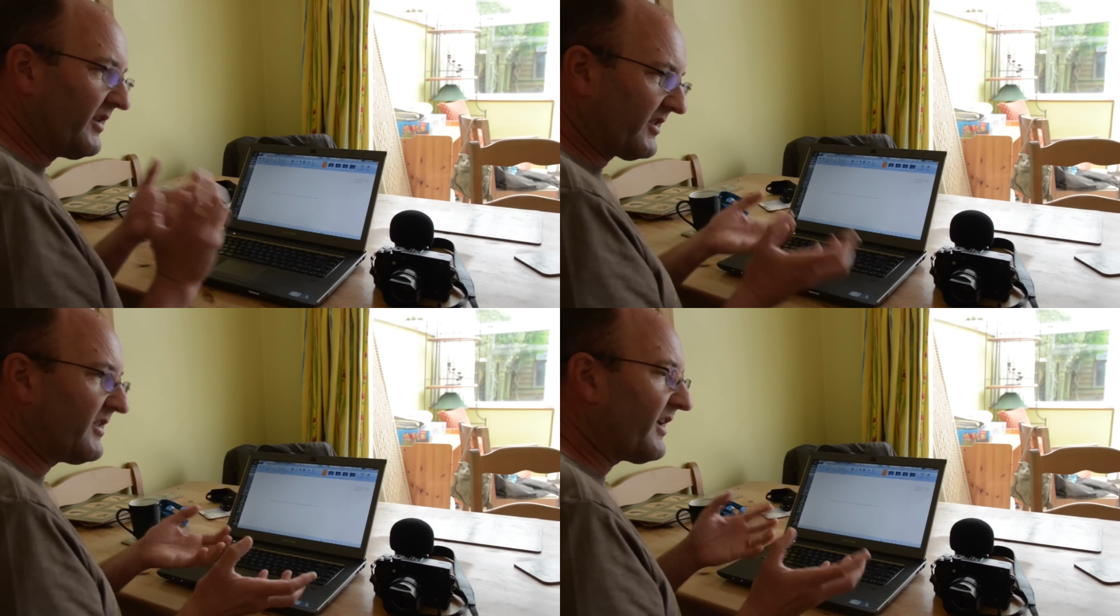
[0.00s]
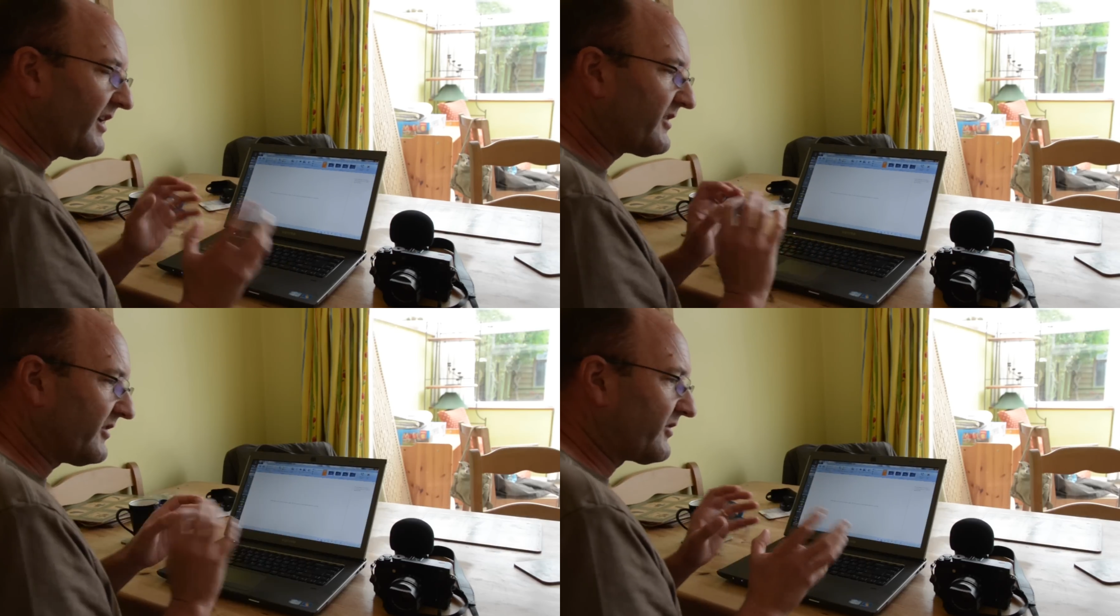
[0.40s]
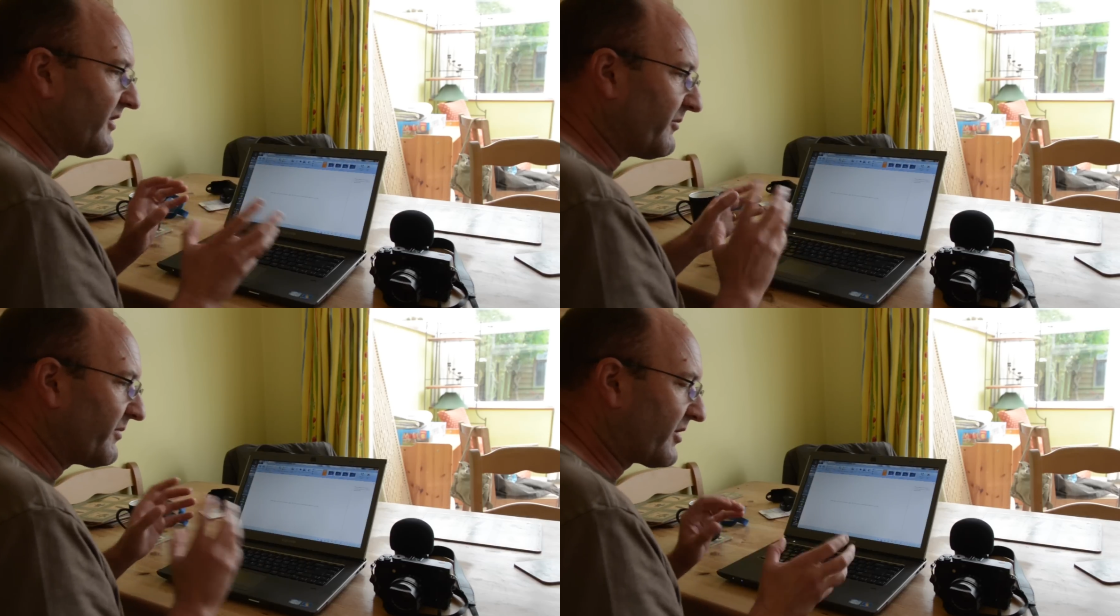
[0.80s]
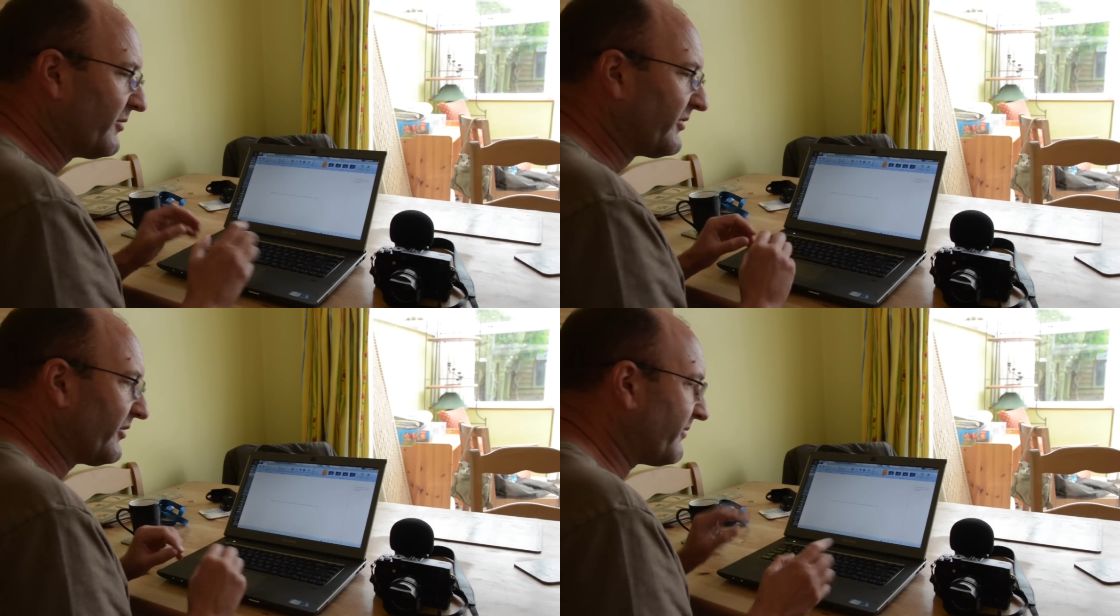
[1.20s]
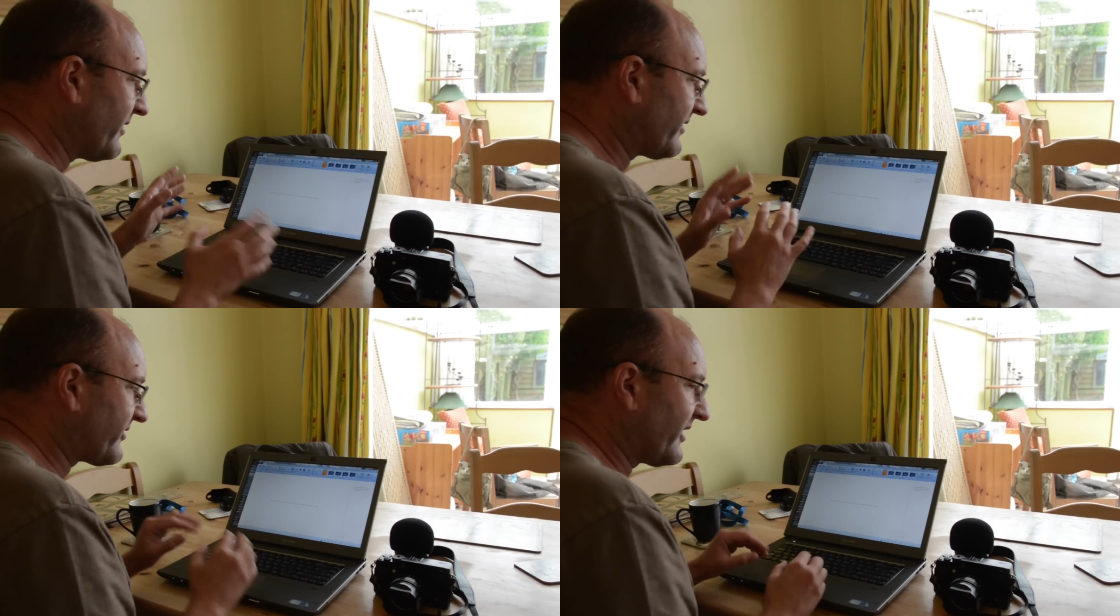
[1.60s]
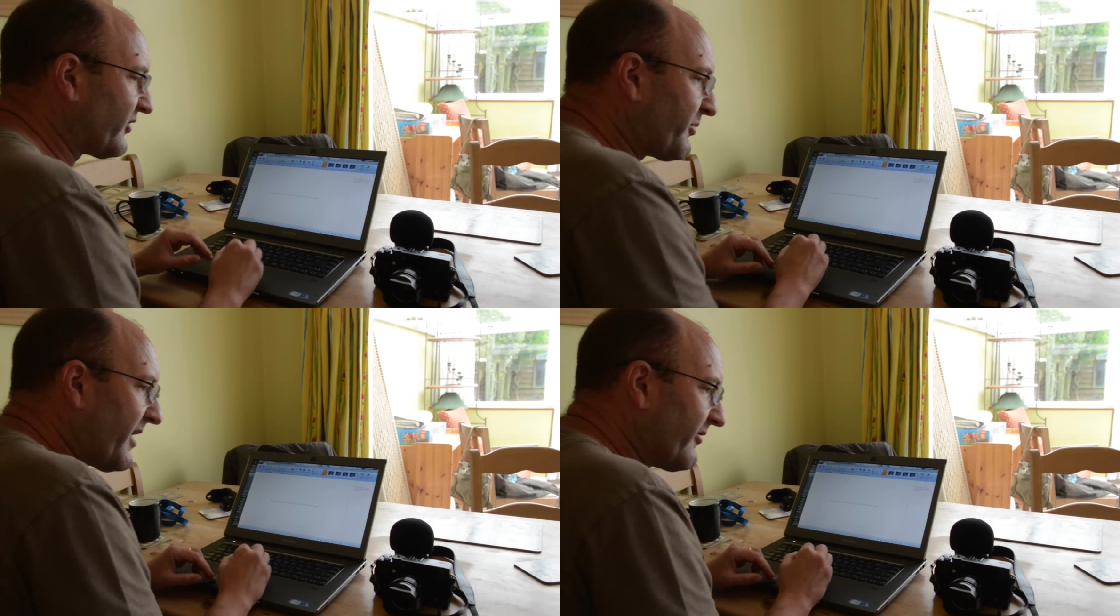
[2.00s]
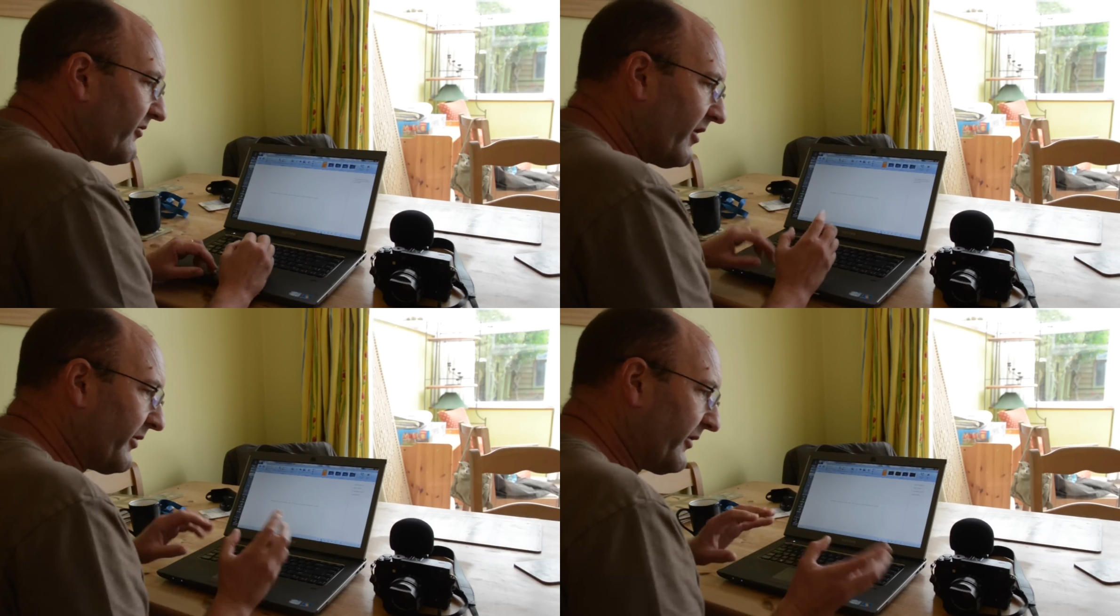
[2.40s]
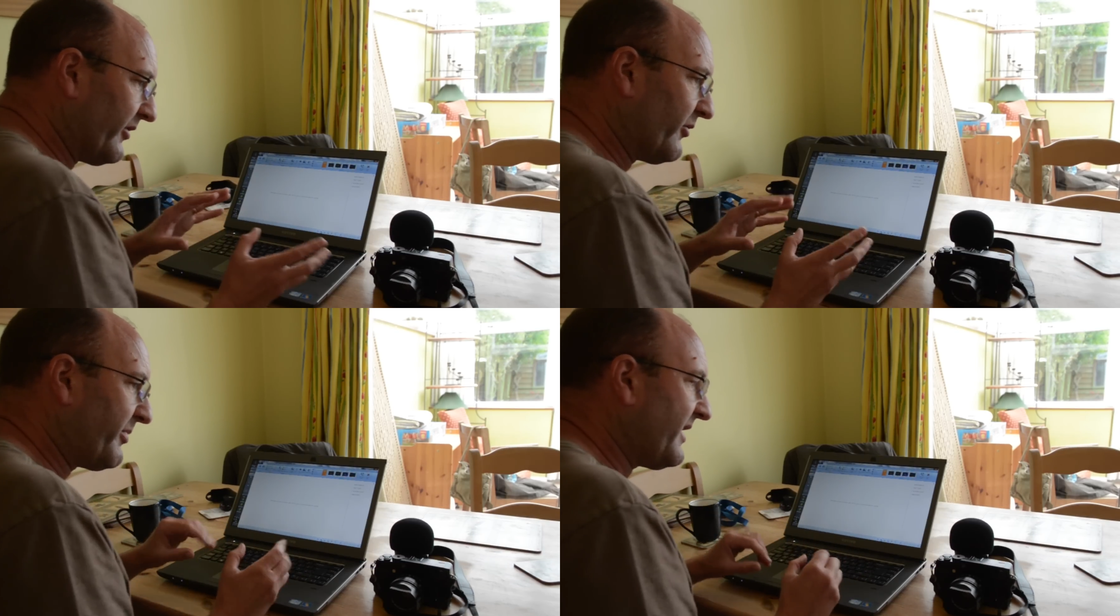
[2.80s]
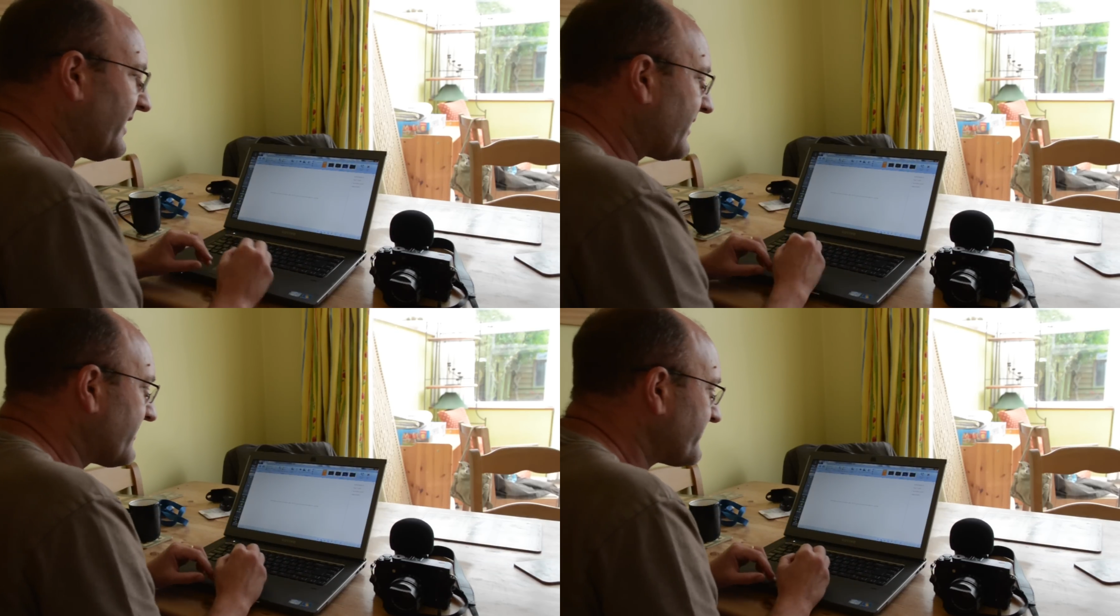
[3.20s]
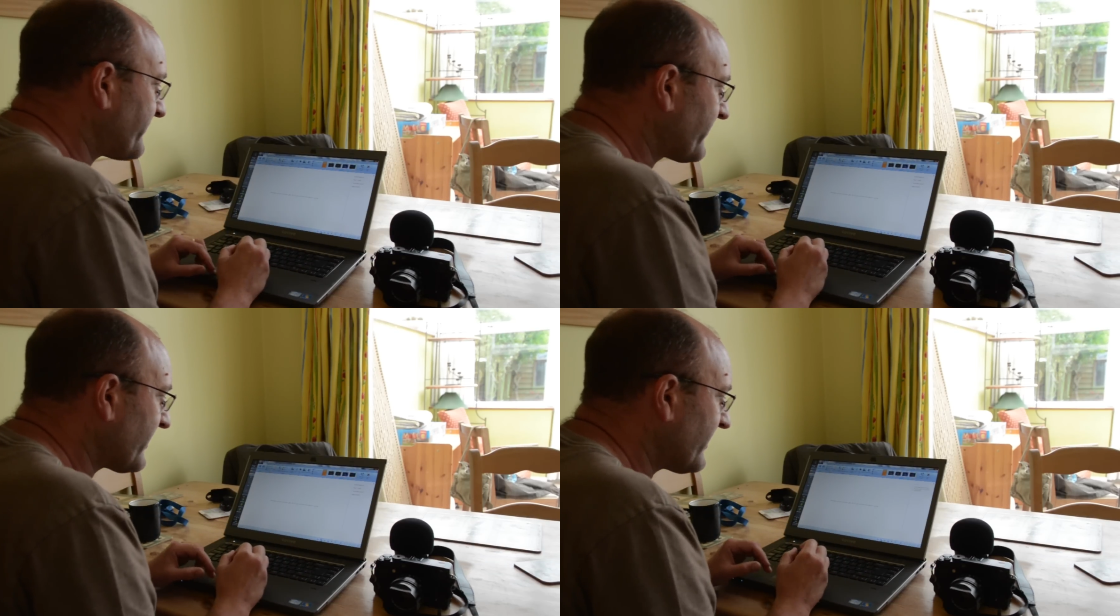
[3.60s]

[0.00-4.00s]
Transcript: and it, yeah, it's a, it becomes a, a transparent rather than opaque. Mm.